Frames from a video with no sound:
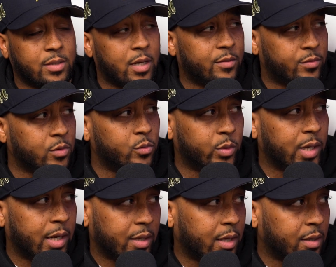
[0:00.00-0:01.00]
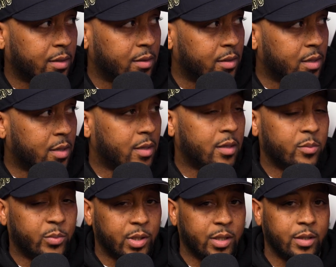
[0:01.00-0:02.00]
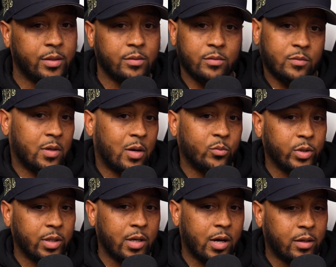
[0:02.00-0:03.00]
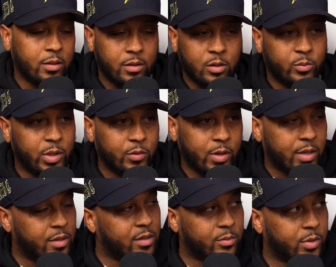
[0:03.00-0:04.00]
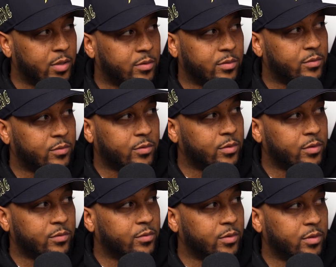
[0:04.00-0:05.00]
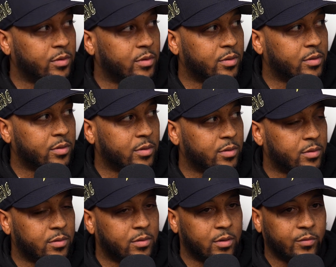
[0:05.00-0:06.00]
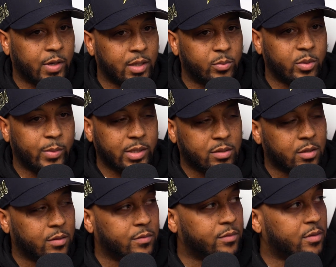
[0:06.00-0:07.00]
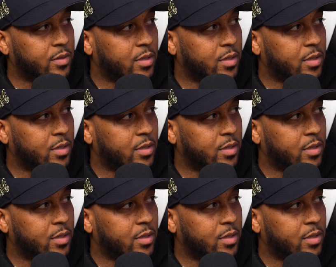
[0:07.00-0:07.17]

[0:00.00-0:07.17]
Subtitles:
time for you when I can. But I'm really all in on me right now, bro. For real. Just developing myself.